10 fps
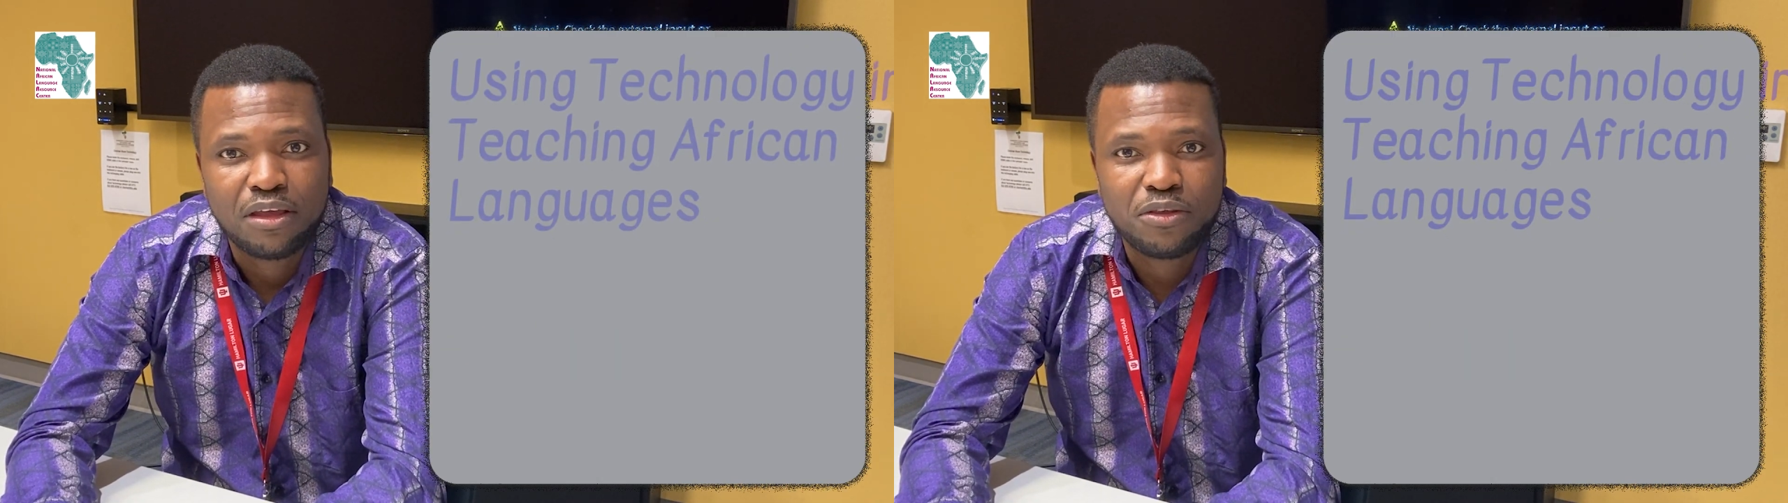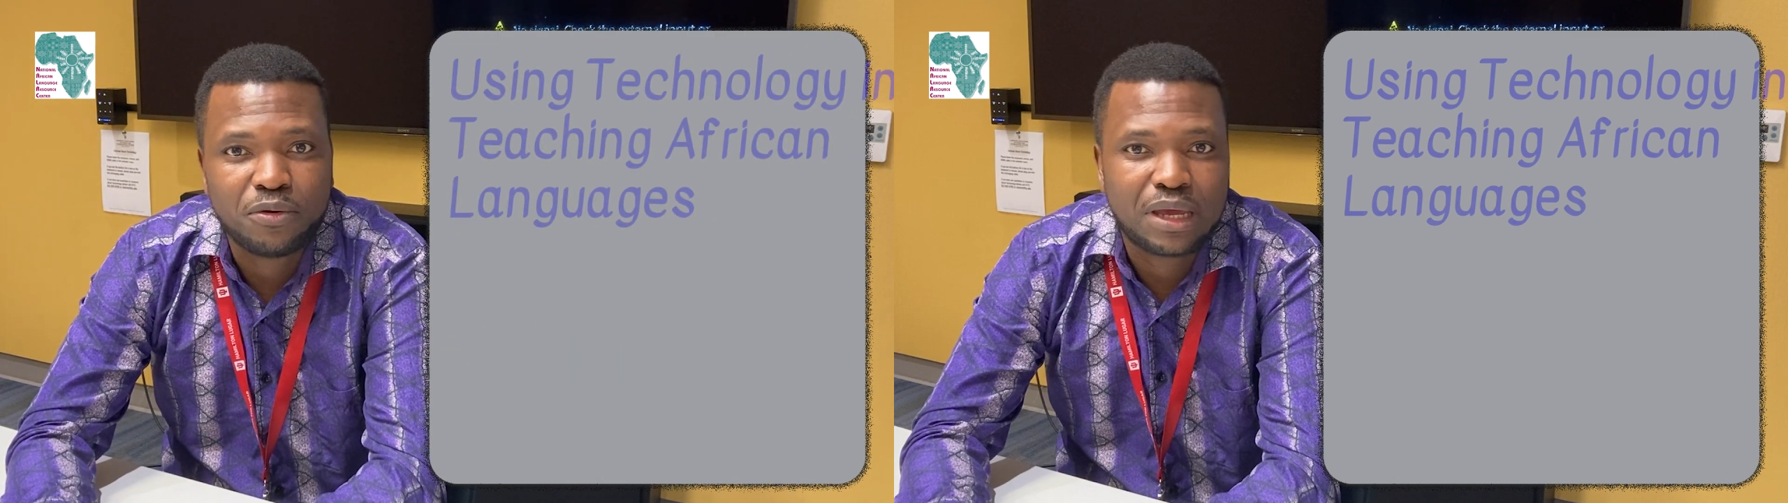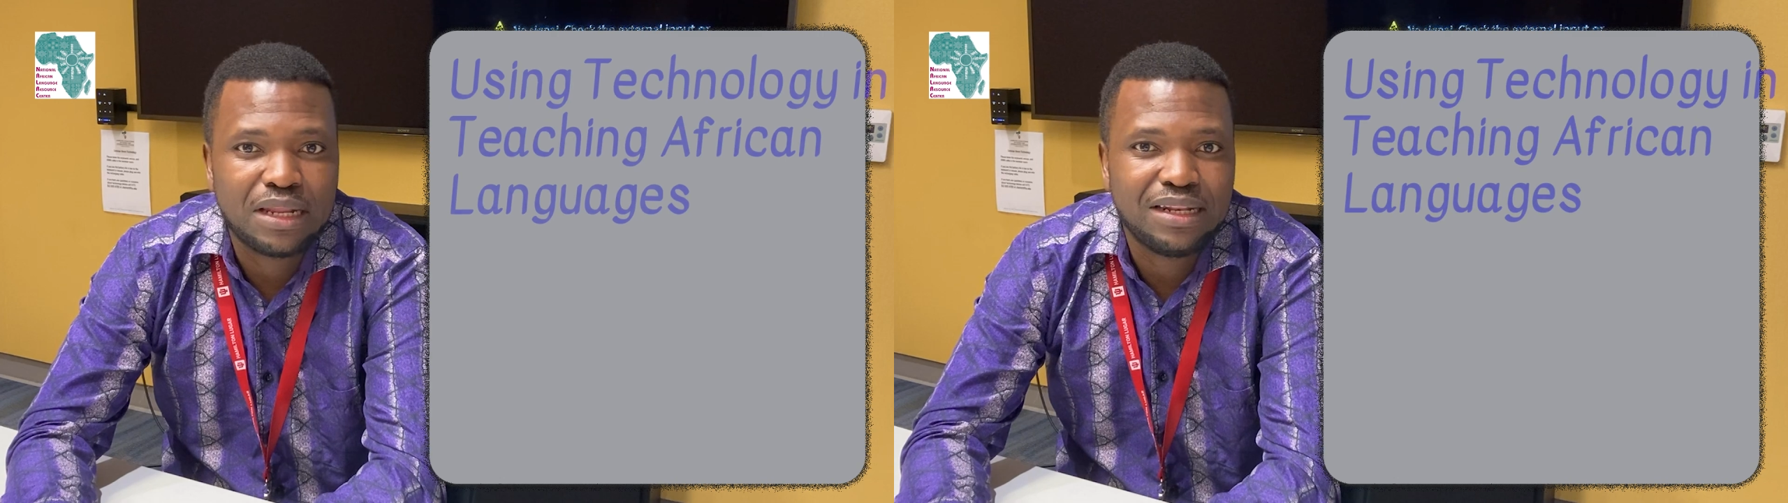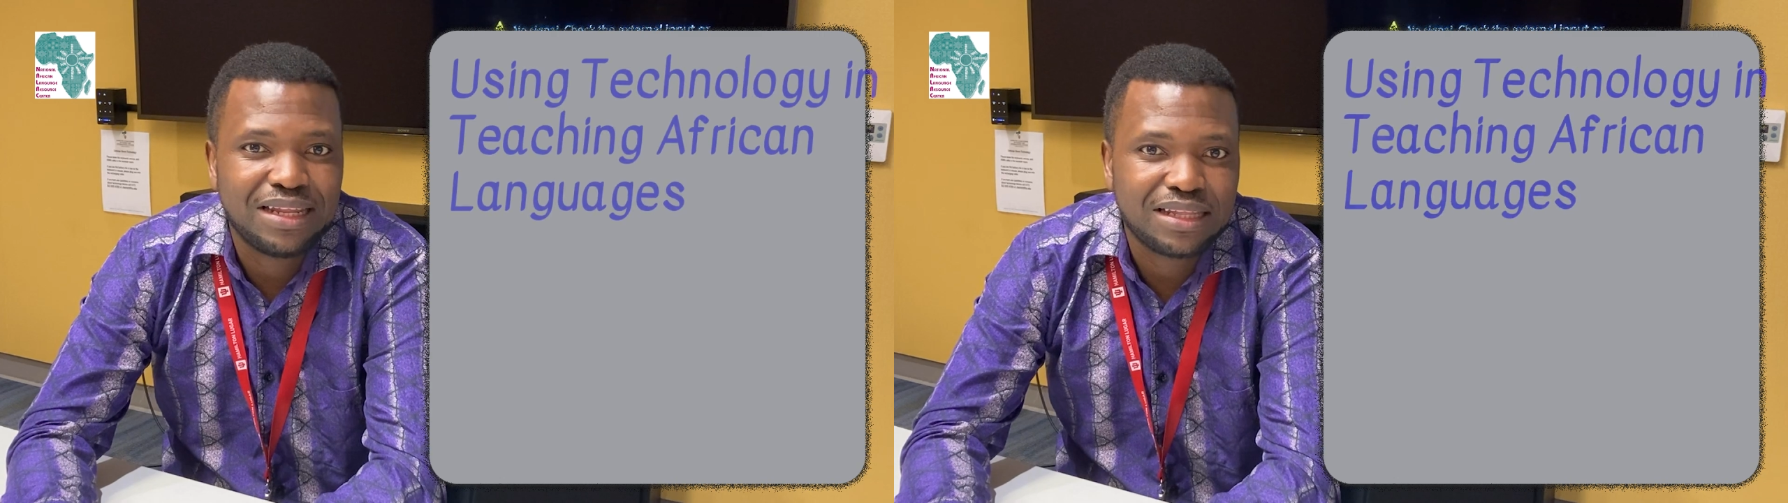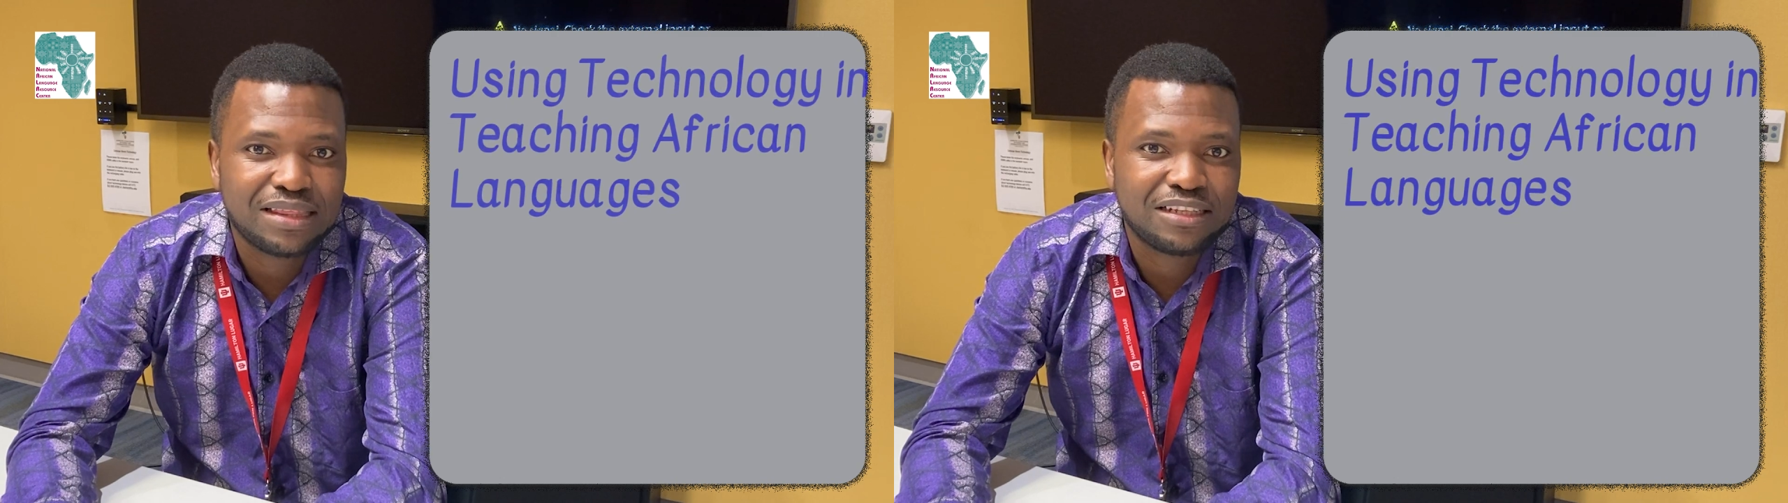you can
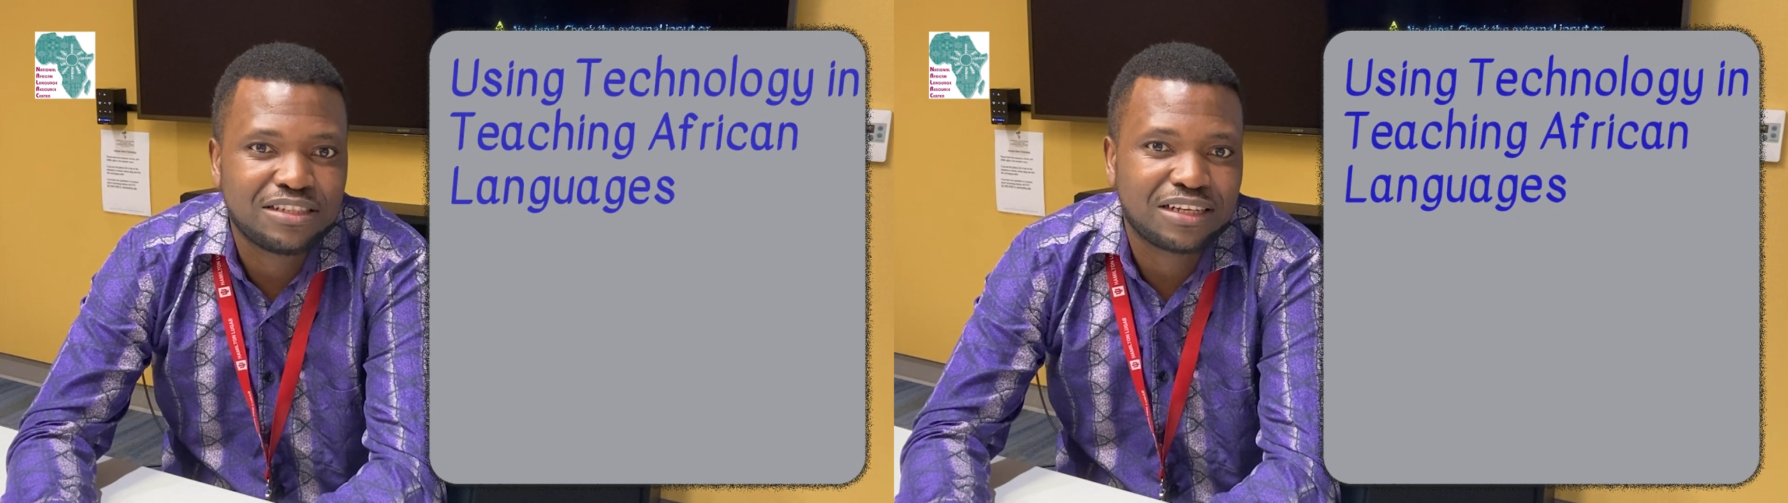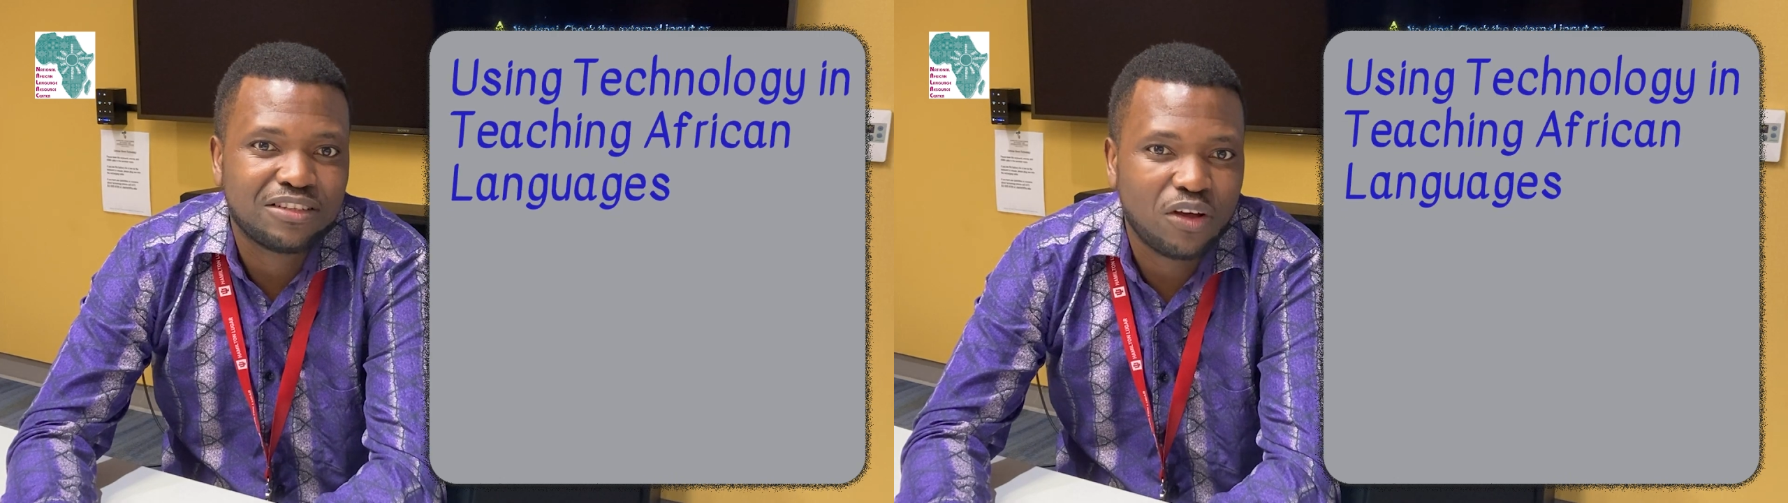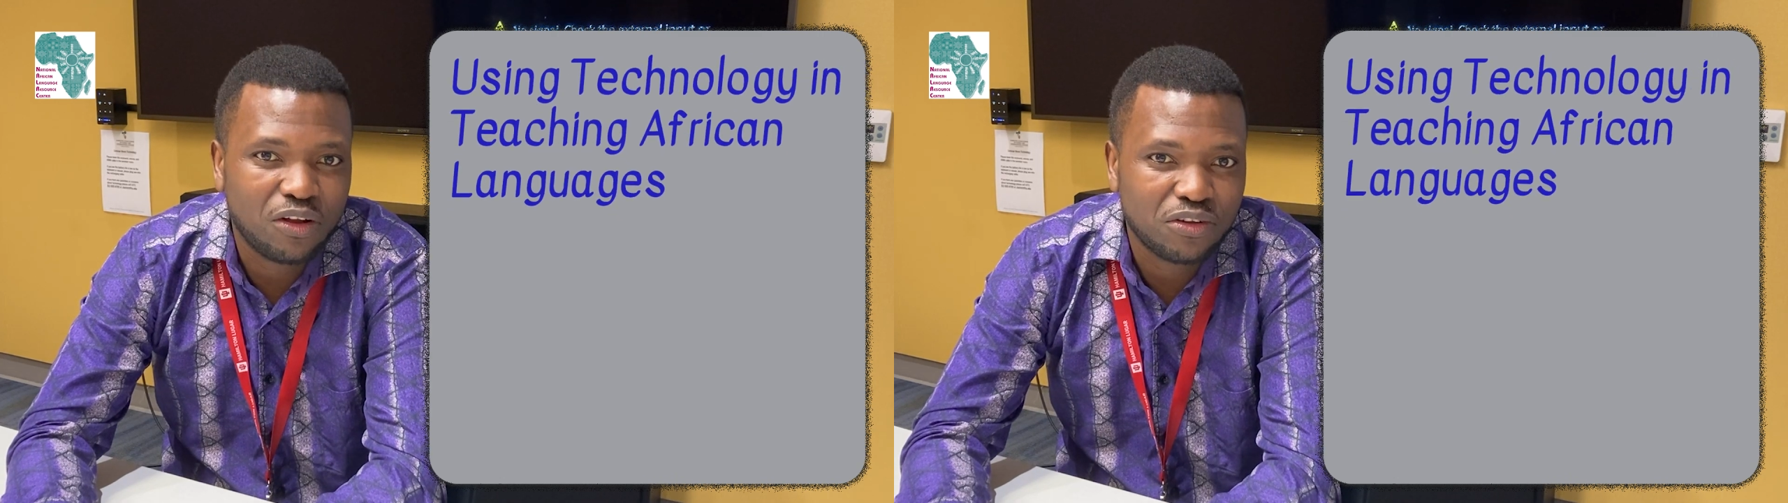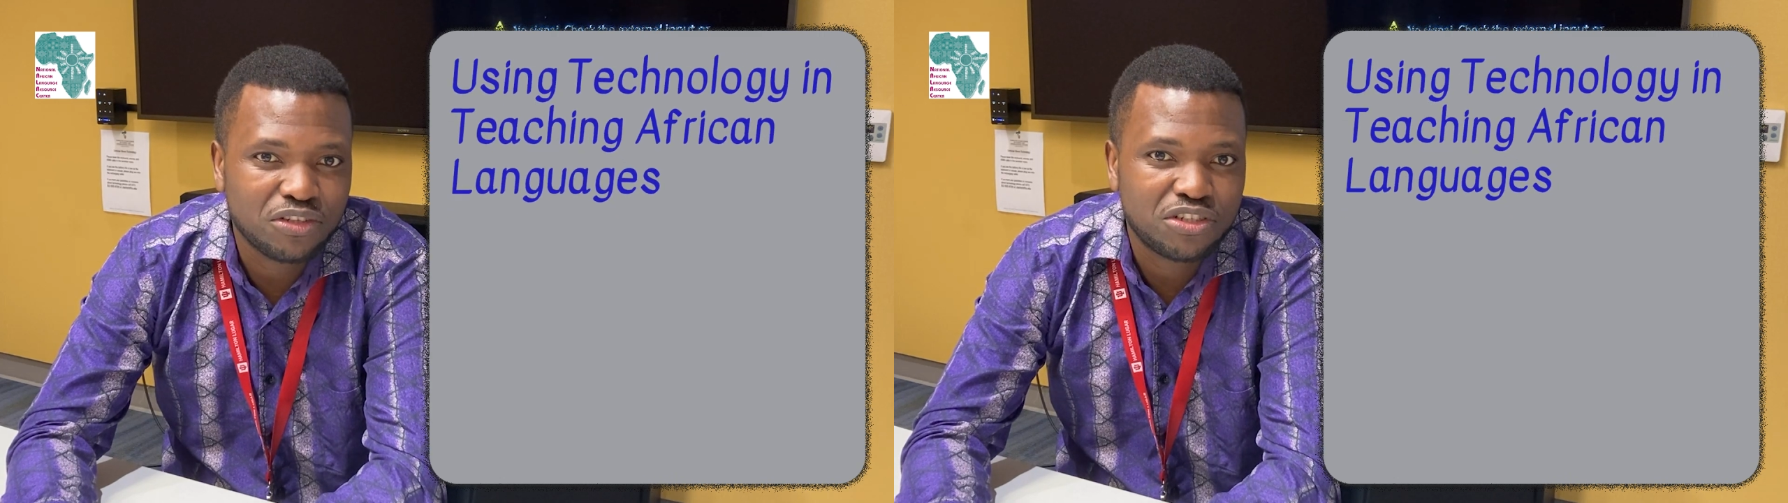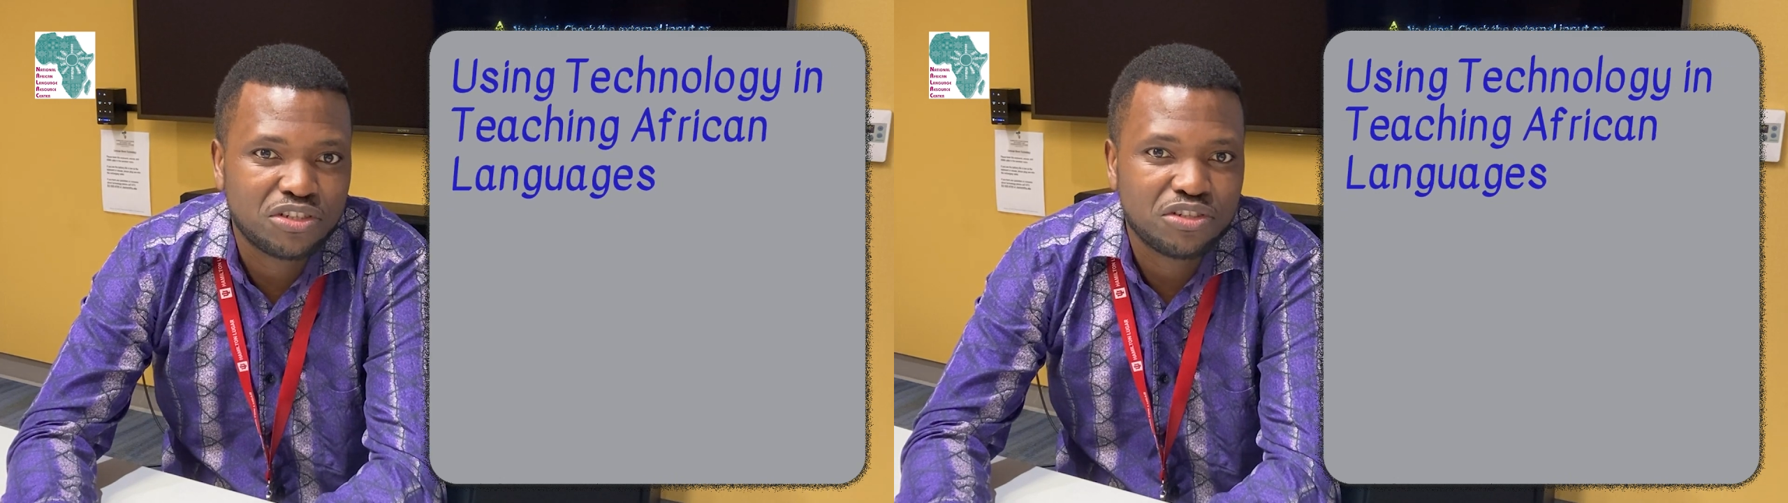let the
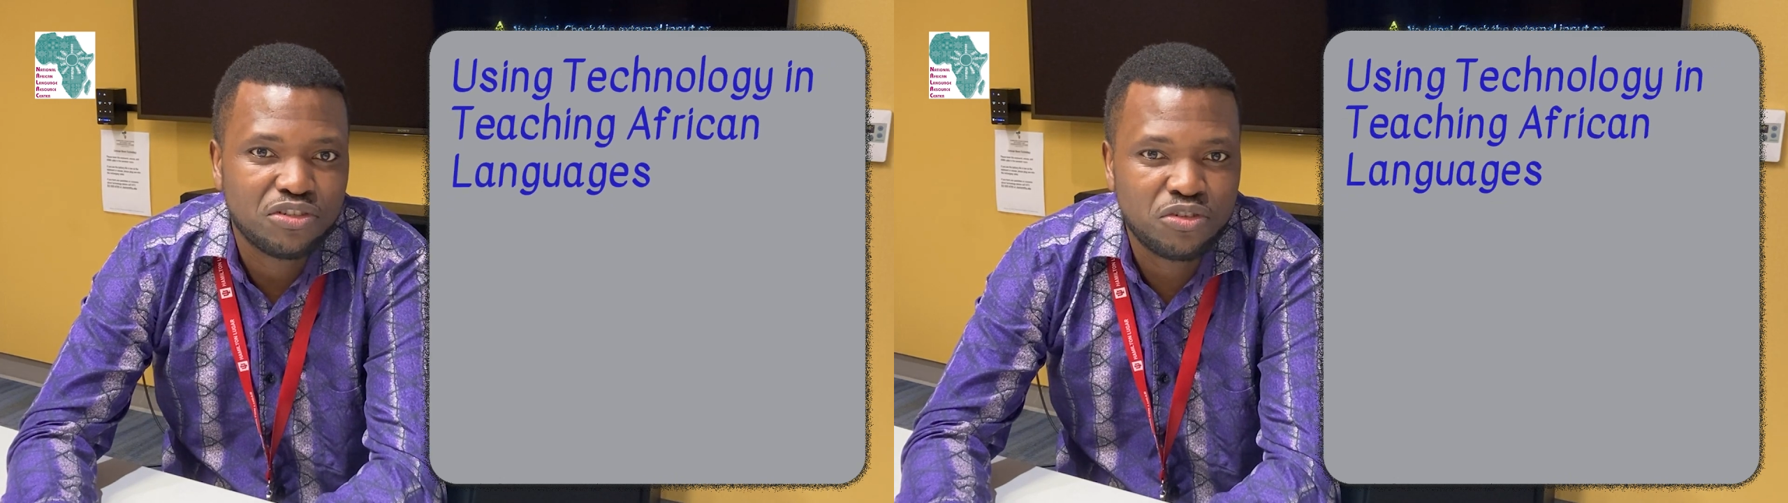technology